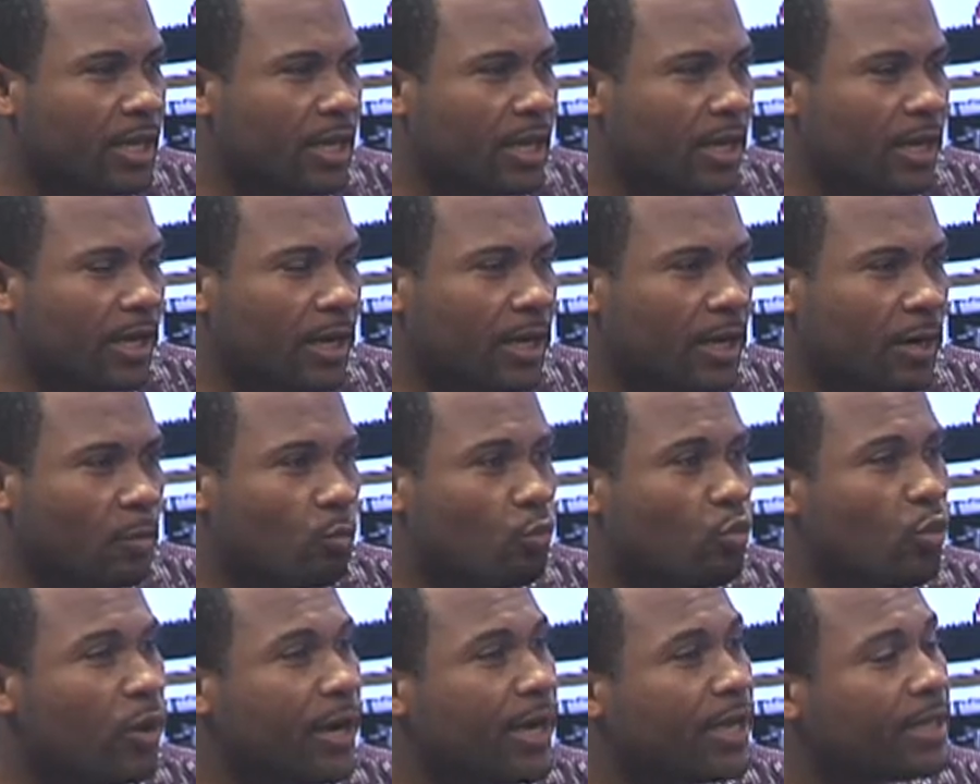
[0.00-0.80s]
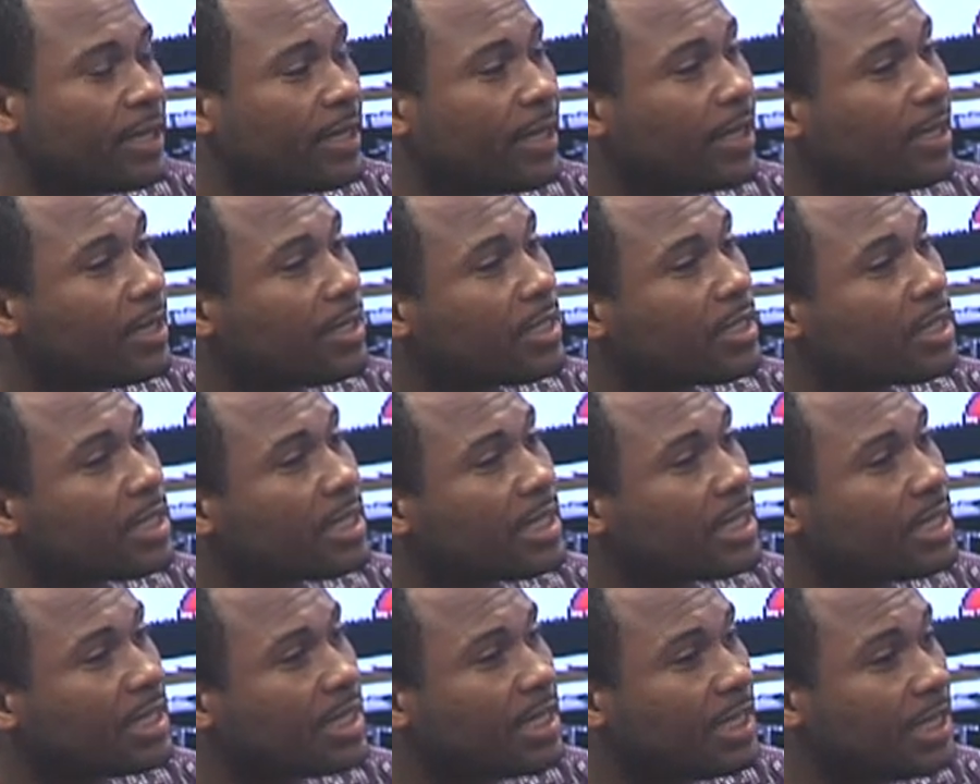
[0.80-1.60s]
uh, where the,
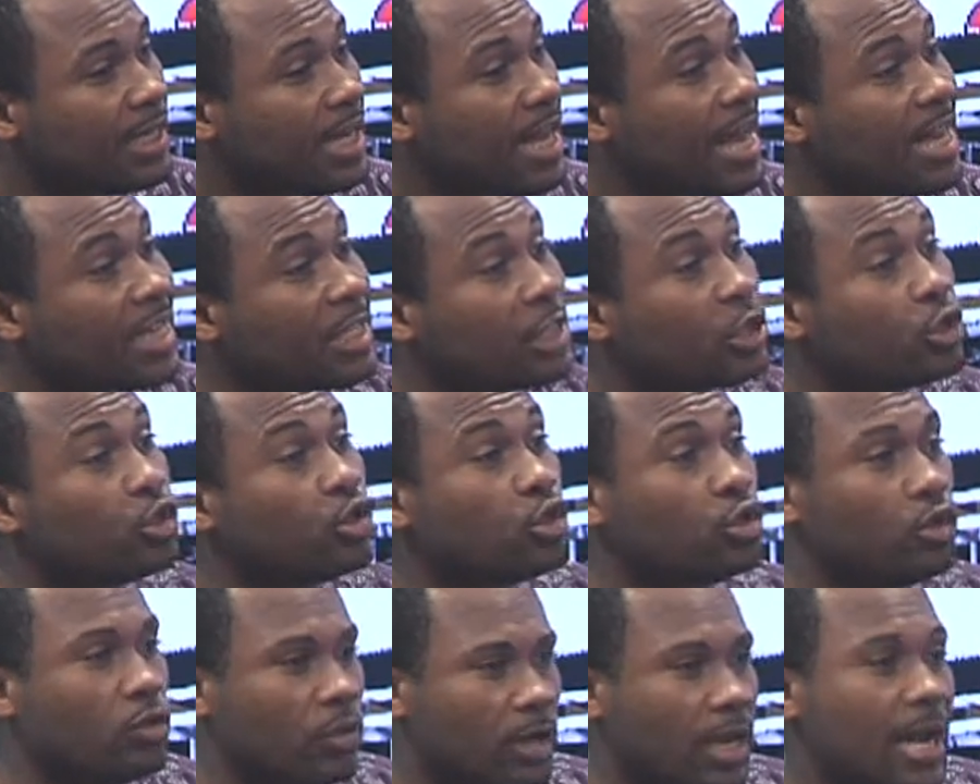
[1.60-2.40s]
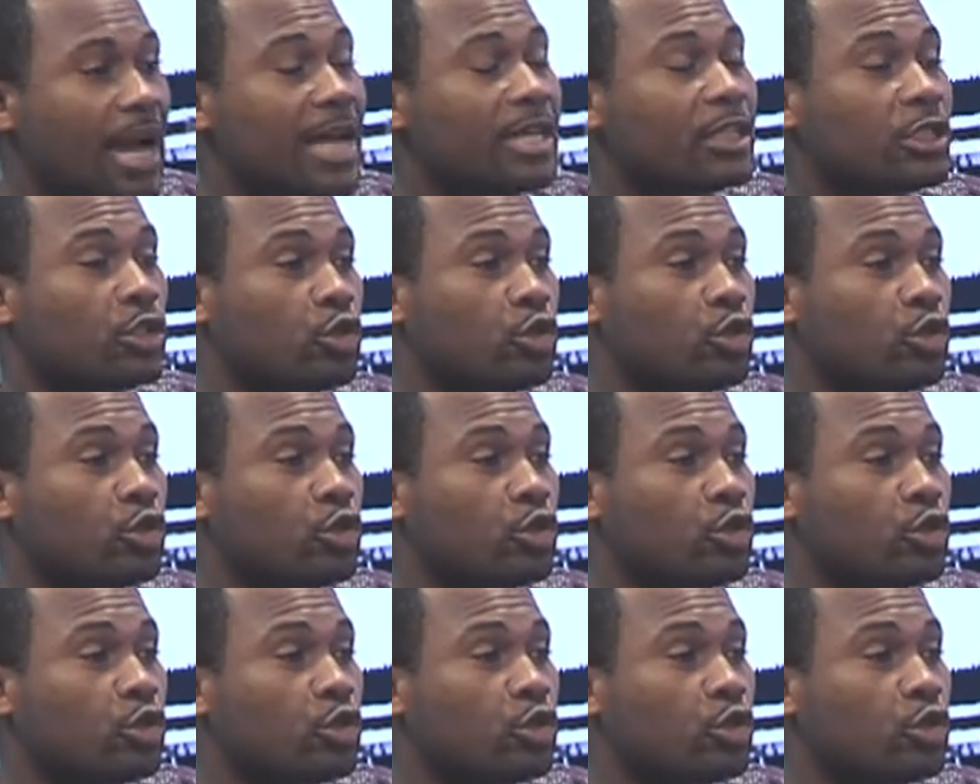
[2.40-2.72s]
the cedi, is not doing well has